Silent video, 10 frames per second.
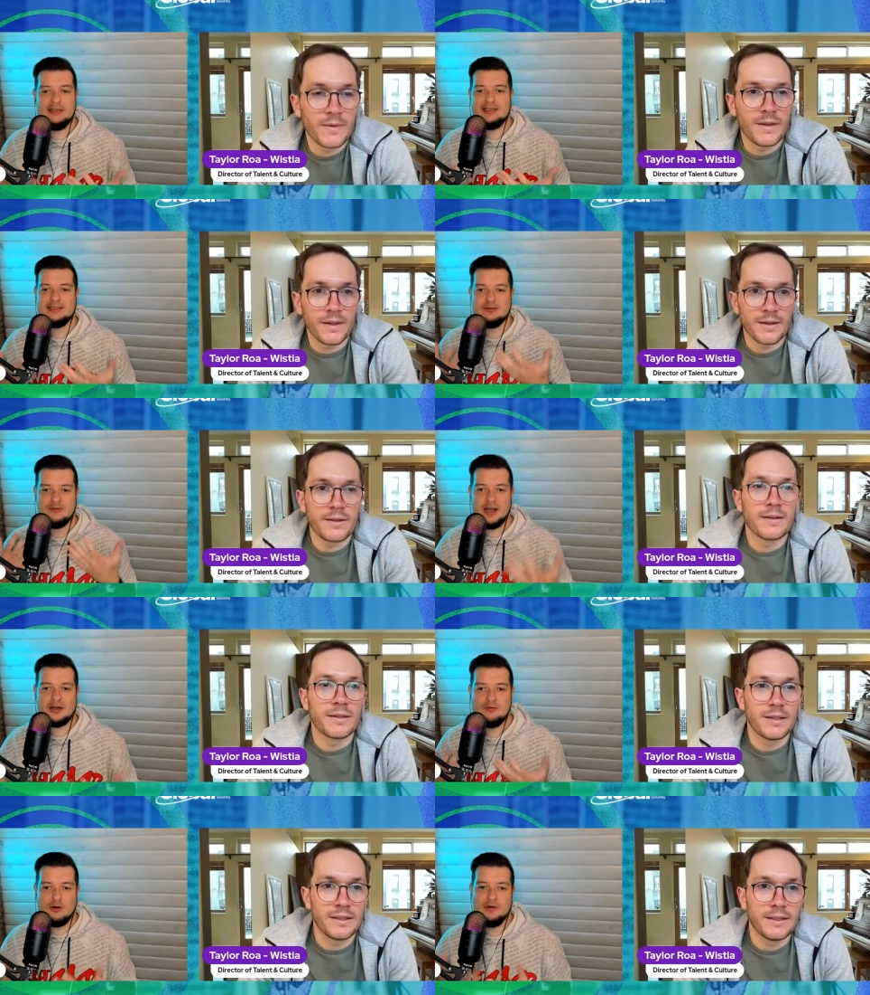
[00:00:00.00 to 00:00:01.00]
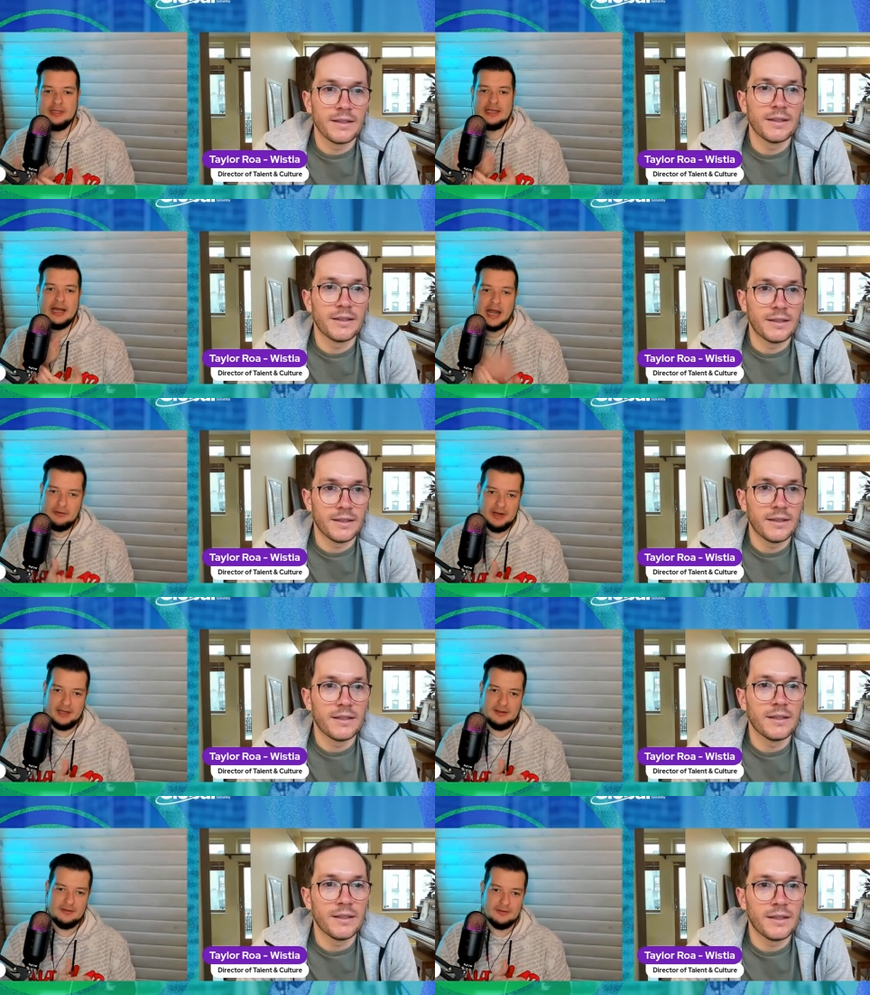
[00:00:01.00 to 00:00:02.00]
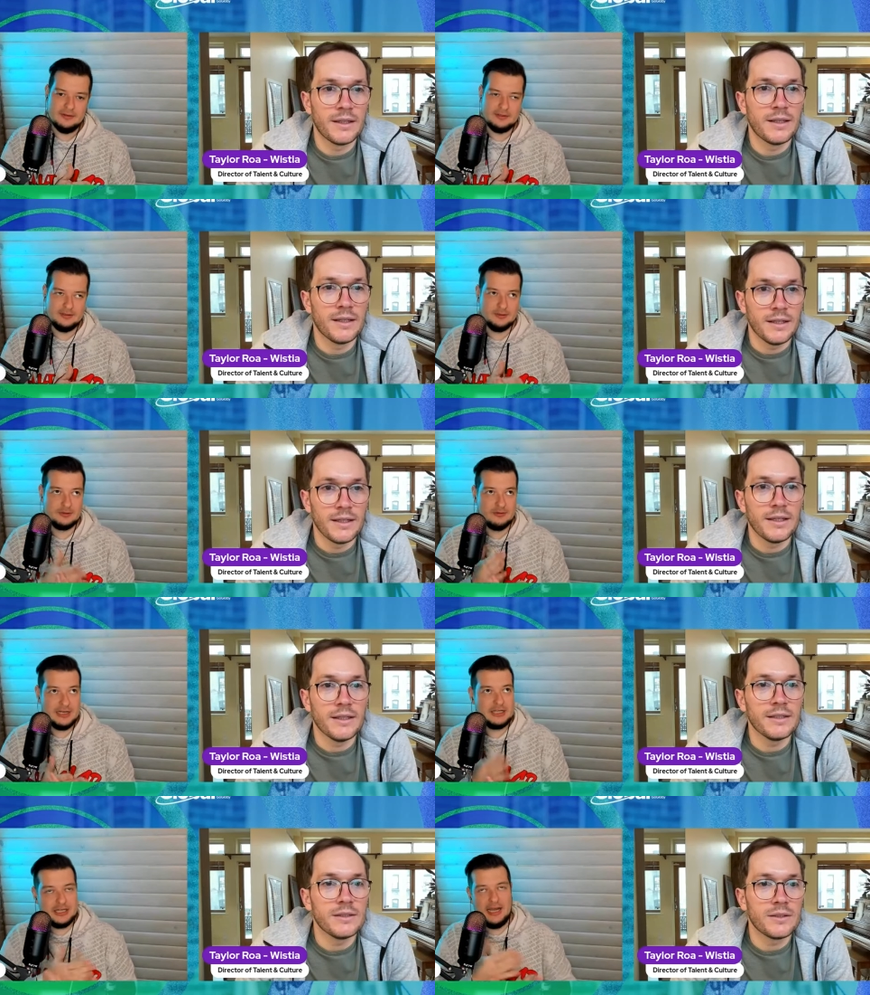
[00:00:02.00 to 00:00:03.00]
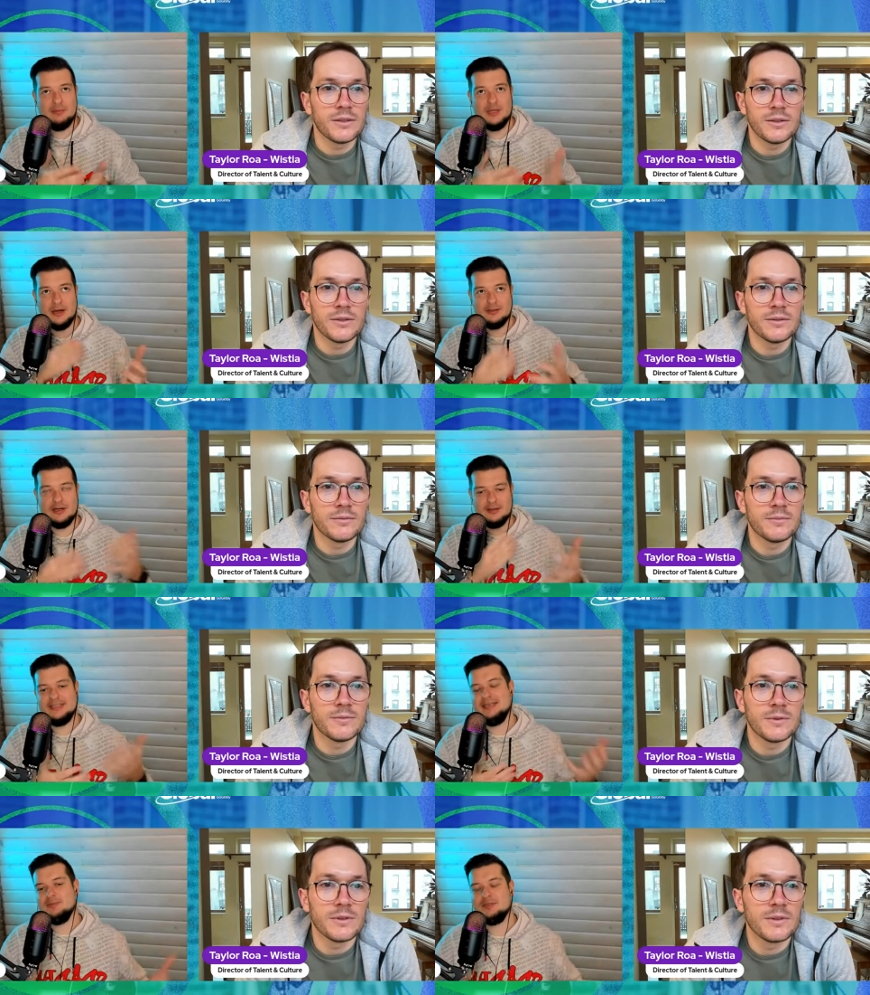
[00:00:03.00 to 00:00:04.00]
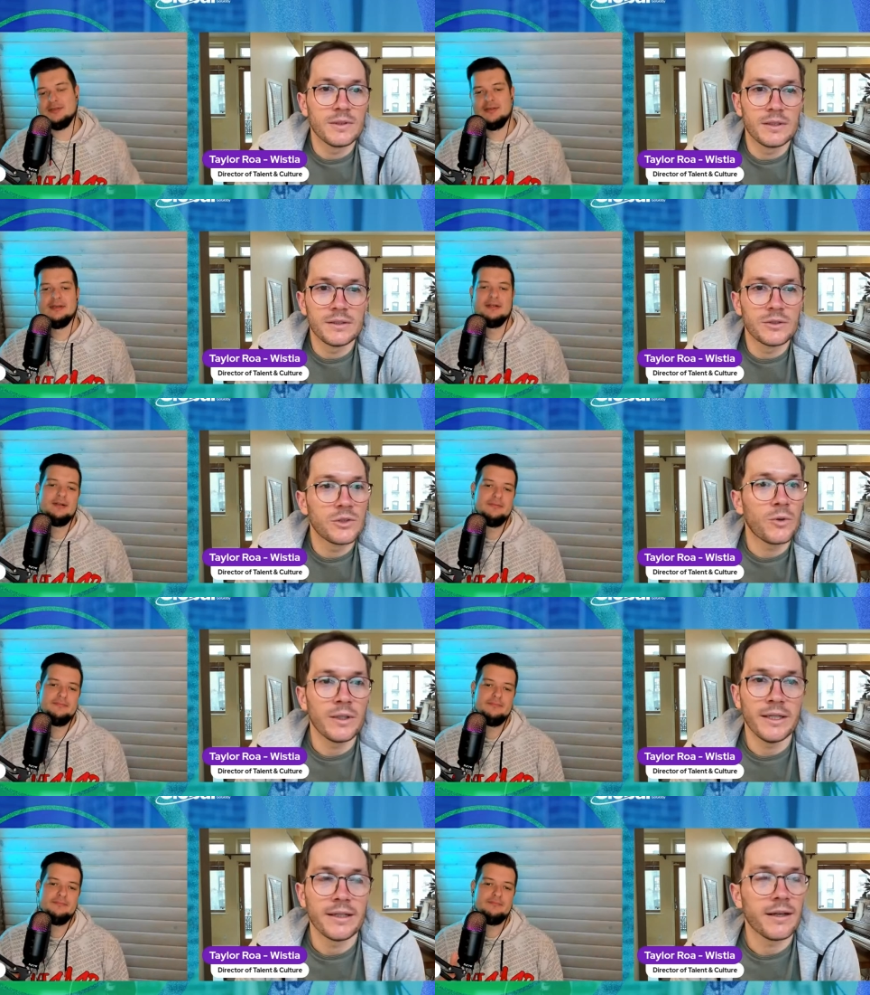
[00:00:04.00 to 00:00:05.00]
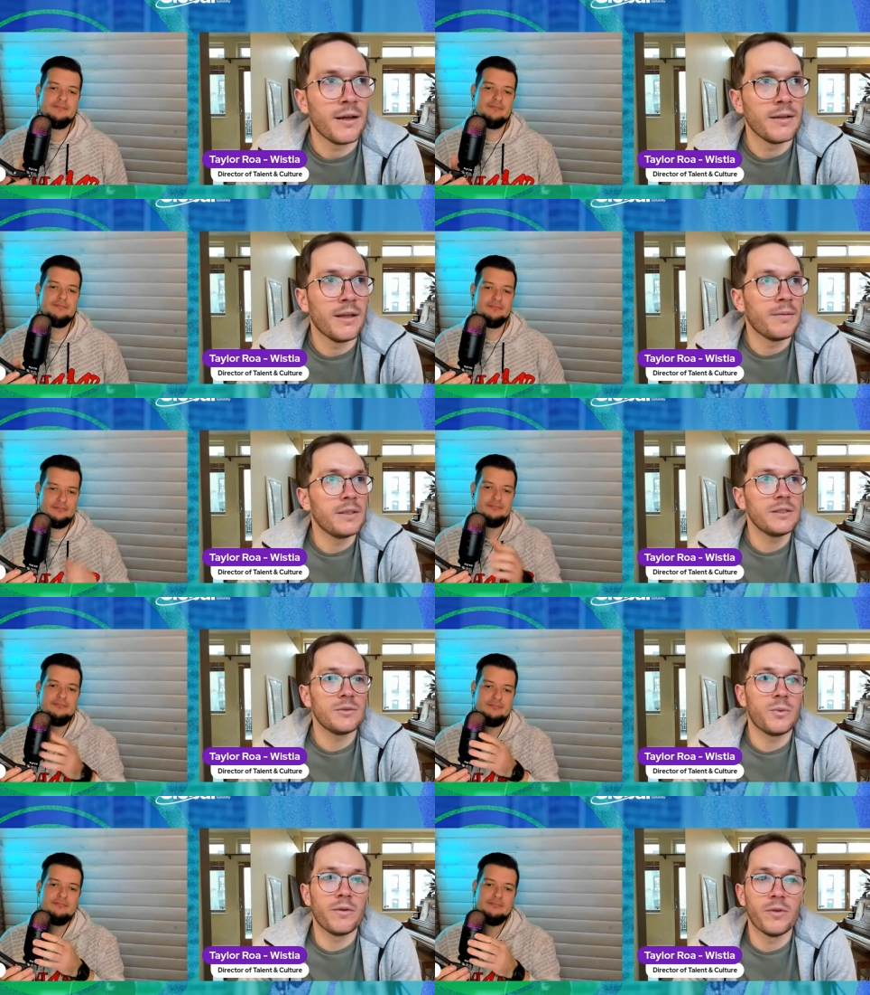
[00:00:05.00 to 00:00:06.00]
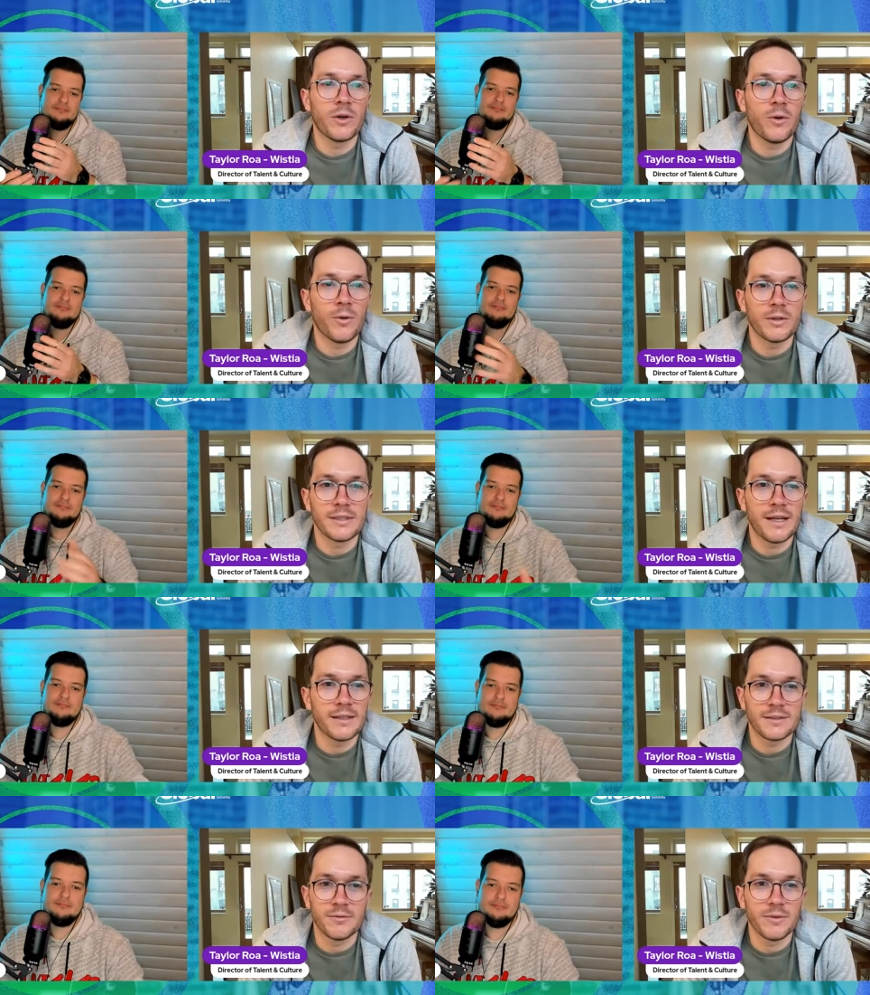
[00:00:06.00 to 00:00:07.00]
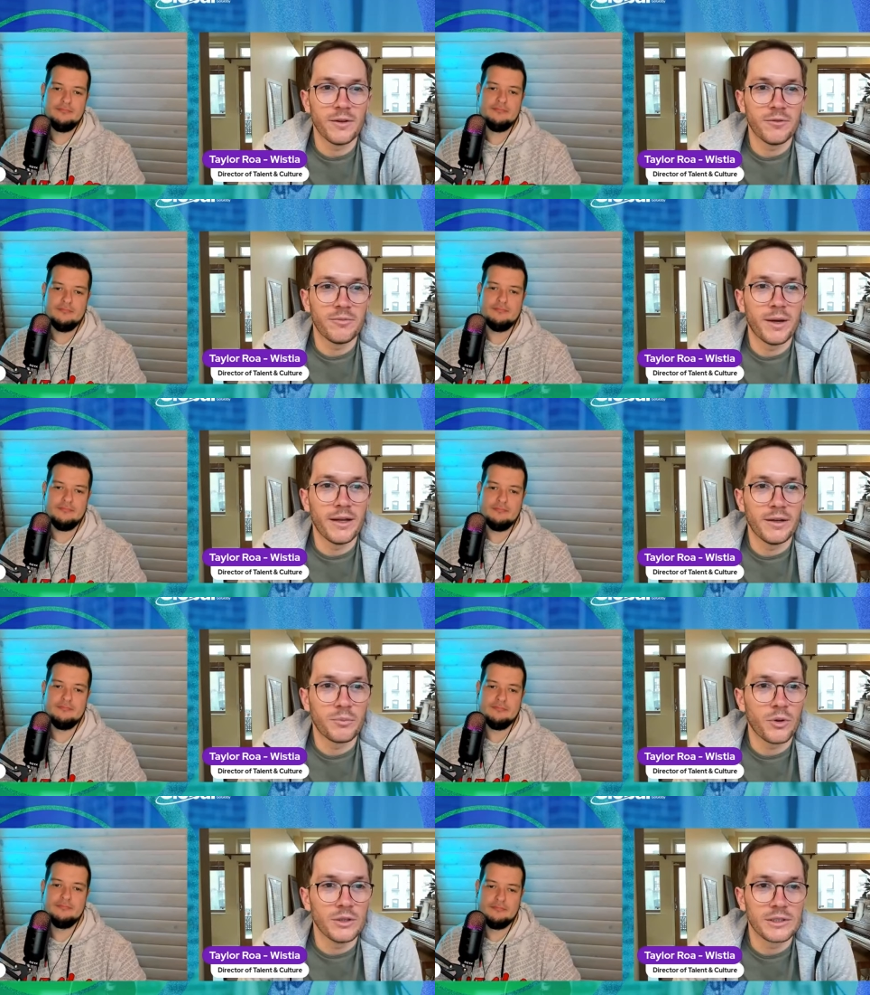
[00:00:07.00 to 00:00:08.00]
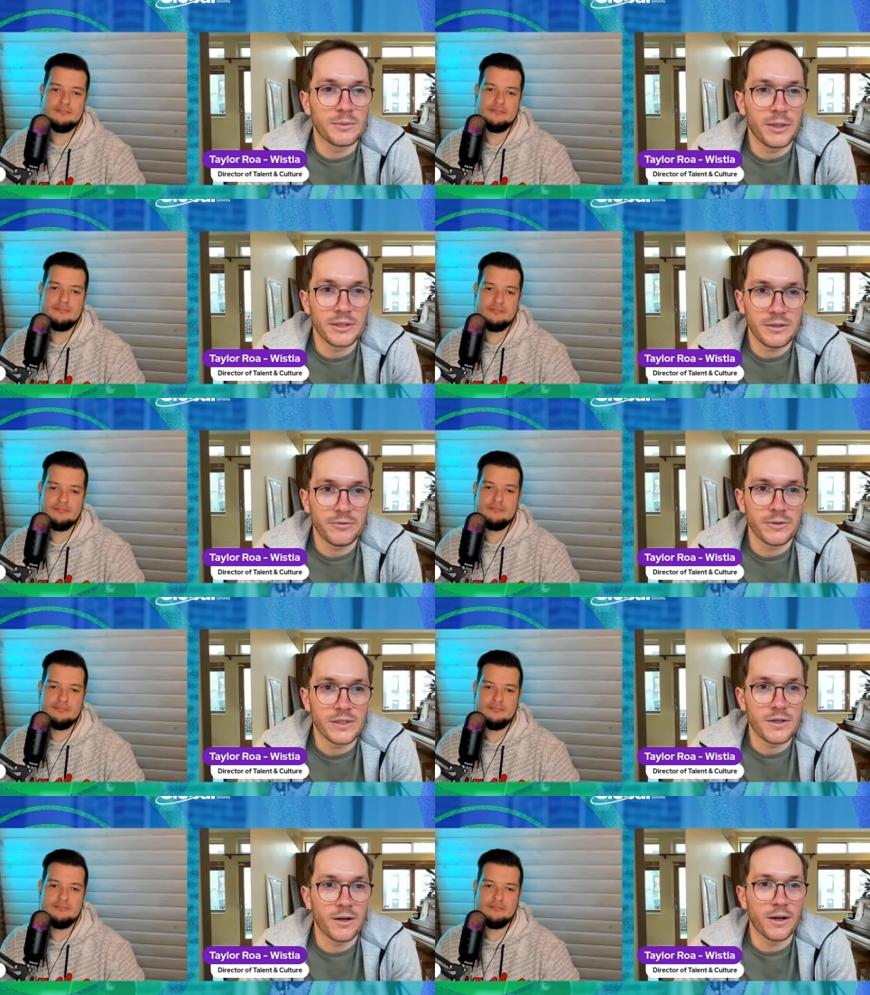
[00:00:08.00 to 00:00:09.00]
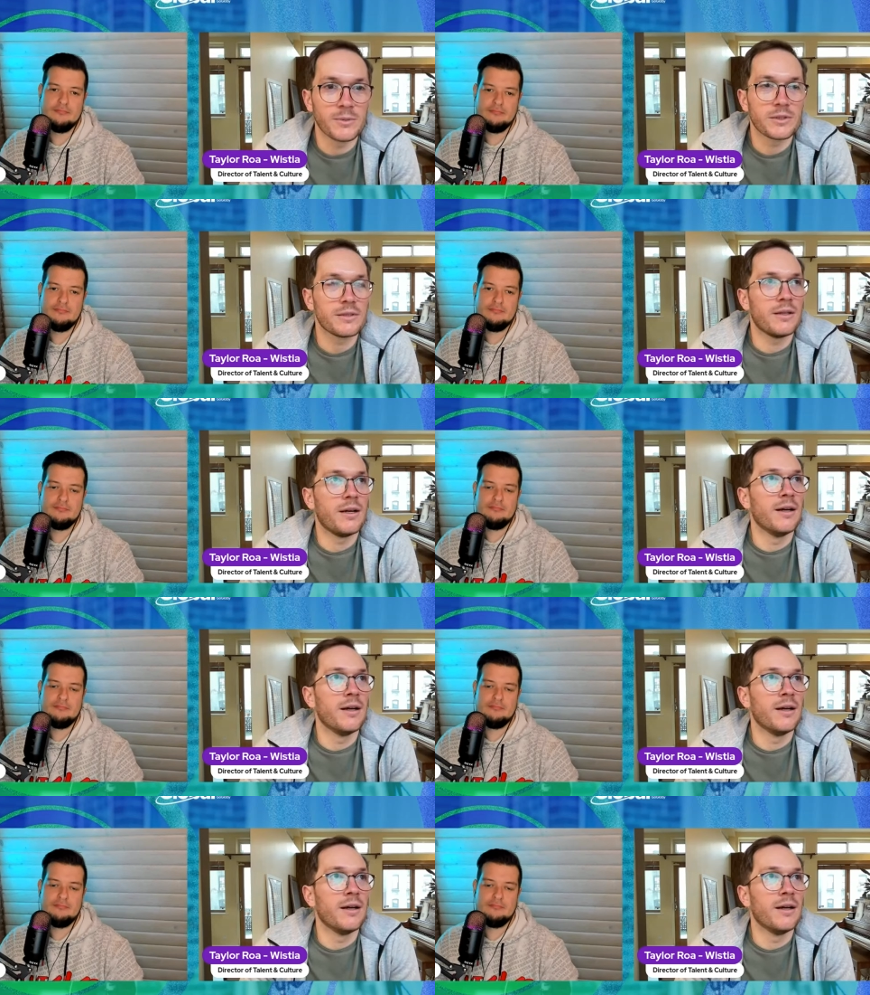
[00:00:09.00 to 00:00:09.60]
Speaker 1: this direct role in hiring to truly shape their their teams
Speaker 2: totally uh, and this is one of the core tenets of, of my approach especially for startups